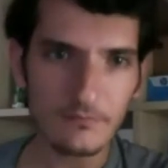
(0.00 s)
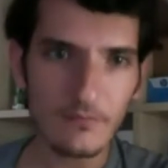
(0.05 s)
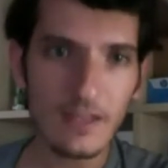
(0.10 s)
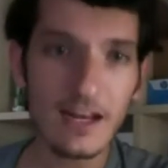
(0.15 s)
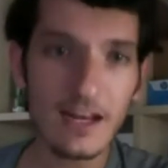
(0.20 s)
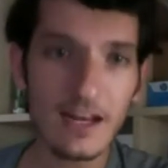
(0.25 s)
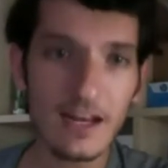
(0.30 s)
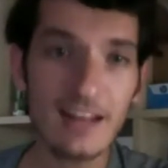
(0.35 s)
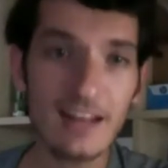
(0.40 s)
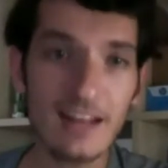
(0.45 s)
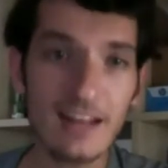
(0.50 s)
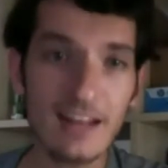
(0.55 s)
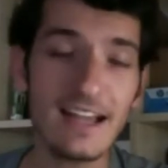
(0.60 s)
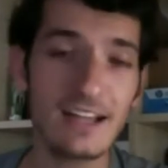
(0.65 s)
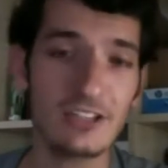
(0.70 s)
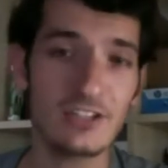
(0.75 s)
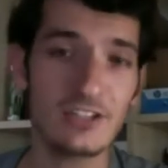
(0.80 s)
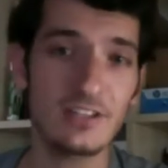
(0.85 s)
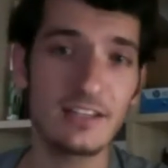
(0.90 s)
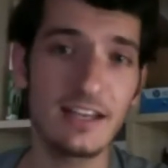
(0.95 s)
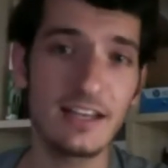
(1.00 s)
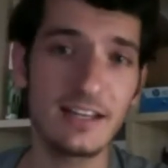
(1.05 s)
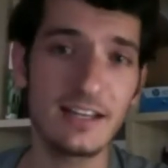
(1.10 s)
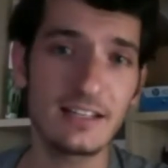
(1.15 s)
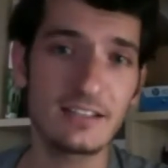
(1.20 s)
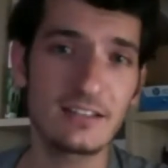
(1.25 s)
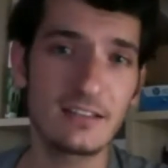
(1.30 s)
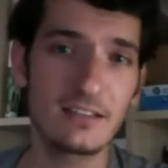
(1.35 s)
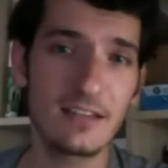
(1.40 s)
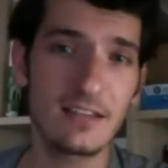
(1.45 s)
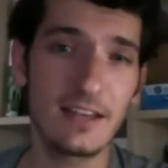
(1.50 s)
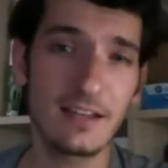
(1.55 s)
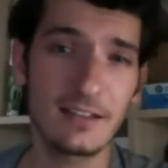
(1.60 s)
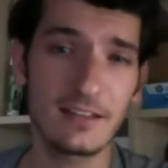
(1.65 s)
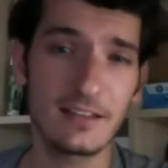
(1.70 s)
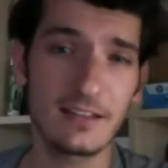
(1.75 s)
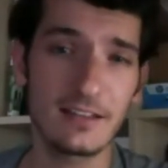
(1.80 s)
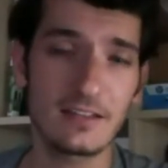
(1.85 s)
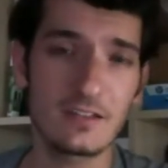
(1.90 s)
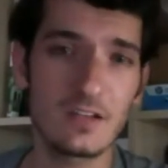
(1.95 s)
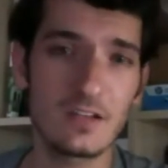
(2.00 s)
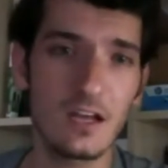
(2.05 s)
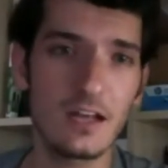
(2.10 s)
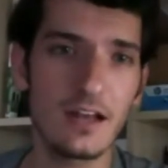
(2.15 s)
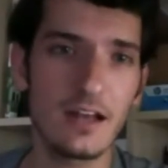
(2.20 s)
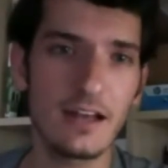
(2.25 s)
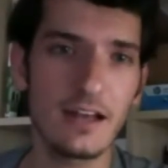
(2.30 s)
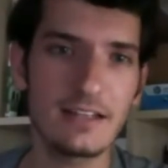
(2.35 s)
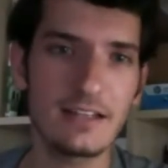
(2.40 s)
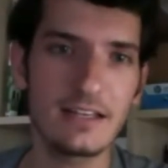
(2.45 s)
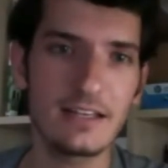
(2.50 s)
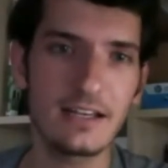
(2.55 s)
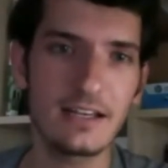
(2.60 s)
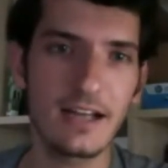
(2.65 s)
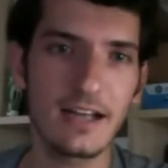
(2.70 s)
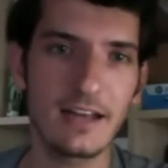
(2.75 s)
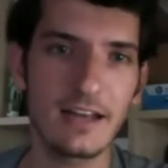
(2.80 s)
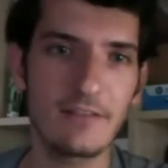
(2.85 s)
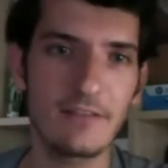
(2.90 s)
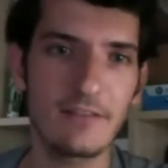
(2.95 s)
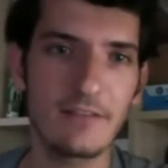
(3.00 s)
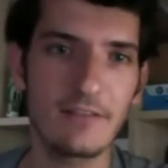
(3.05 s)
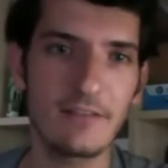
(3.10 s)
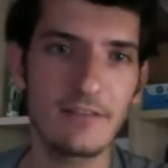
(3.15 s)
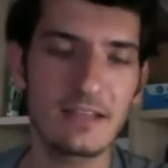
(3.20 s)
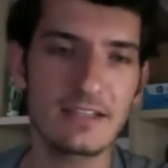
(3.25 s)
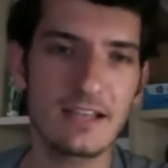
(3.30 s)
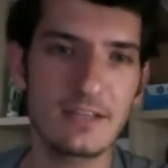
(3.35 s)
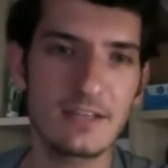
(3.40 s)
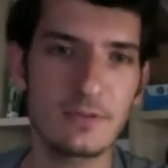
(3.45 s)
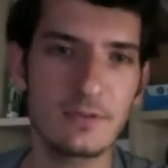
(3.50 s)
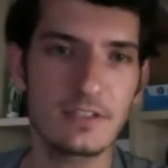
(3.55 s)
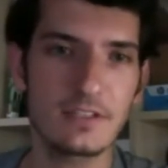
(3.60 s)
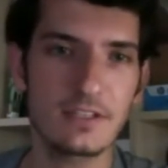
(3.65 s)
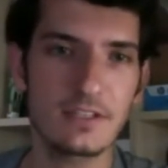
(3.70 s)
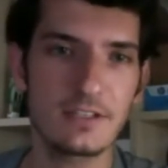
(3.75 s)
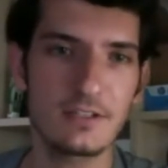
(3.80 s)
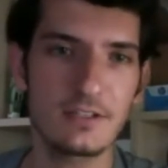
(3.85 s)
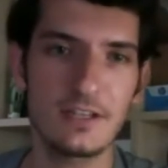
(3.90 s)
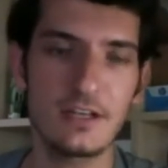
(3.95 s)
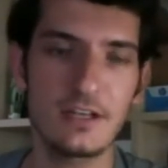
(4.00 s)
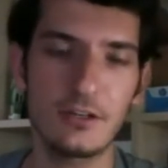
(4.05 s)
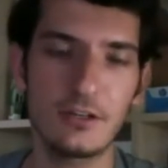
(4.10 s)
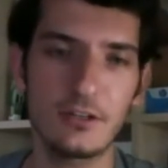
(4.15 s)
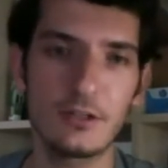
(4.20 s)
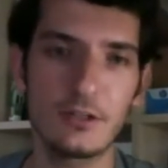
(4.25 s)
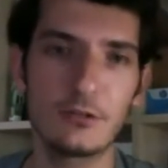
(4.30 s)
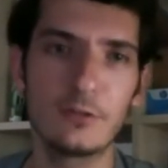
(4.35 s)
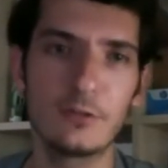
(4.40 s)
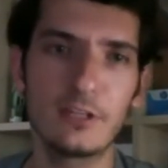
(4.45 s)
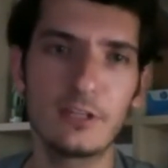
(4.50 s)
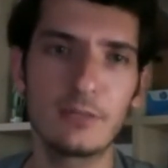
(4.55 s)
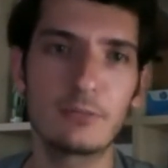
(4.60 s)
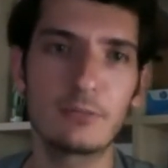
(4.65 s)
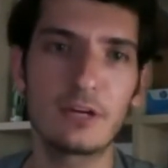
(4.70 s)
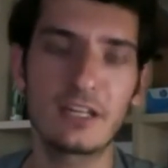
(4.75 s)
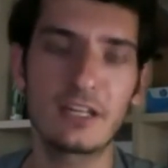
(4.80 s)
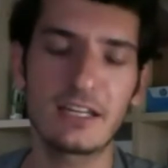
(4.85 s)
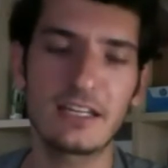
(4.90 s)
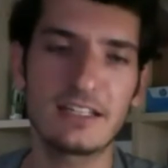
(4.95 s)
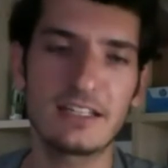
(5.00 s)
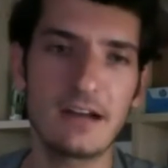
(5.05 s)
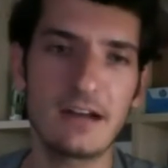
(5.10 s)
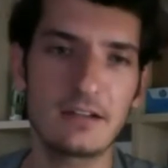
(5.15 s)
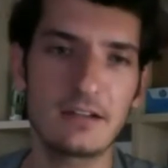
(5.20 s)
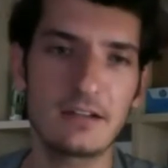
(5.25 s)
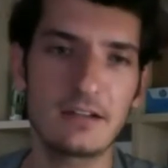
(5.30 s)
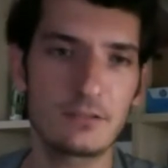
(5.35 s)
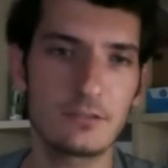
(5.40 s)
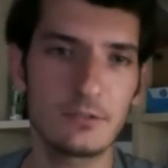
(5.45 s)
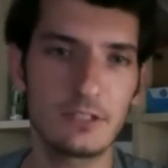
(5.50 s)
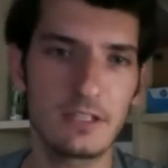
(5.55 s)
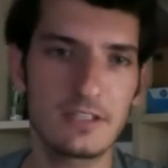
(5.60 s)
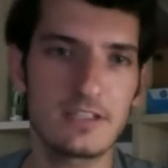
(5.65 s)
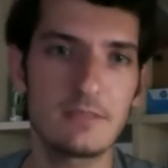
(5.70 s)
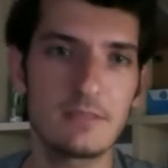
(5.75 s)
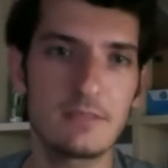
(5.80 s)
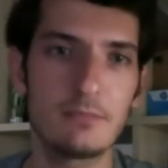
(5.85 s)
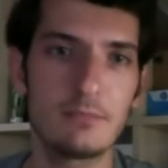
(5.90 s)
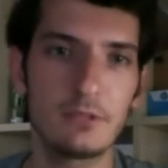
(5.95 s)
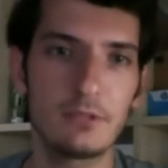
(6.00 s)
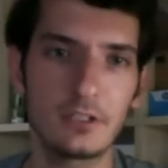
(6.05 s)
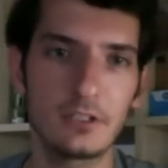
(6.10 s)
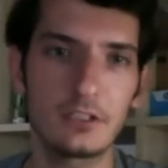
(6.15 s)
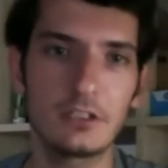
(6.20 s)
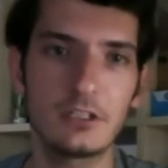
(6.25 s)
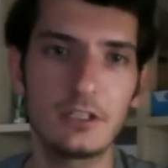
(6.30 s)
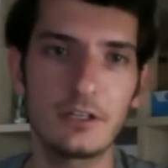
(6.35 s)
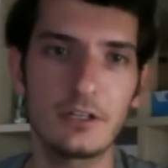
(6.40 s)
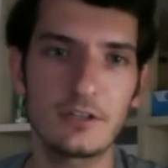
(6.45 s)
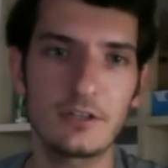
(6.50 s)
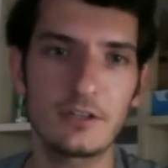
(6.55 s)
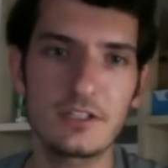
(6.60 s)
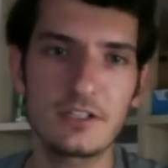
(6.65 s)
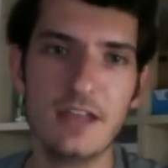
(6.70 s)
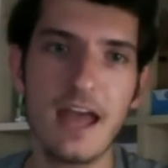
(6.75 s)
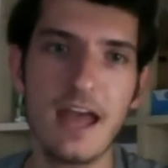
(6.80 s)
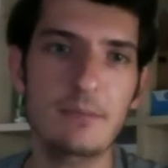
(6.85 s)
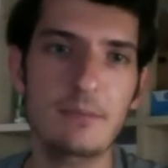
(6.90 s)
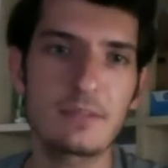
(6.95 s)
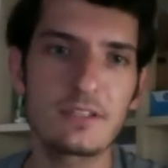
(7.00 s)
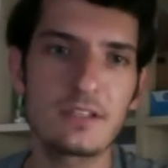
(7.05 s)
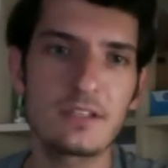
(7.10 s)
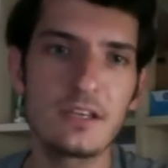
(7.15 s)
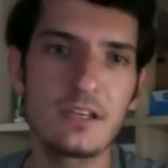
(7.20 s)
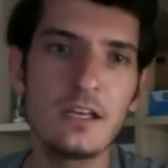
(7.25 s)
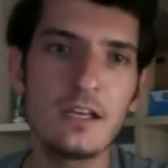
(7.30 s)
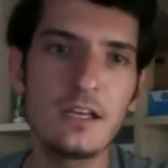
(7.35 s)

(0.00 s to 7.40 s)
And I think actually the getting things done idea kind of makes sense with this because you said you're really breaking it down into really simple and clear steps.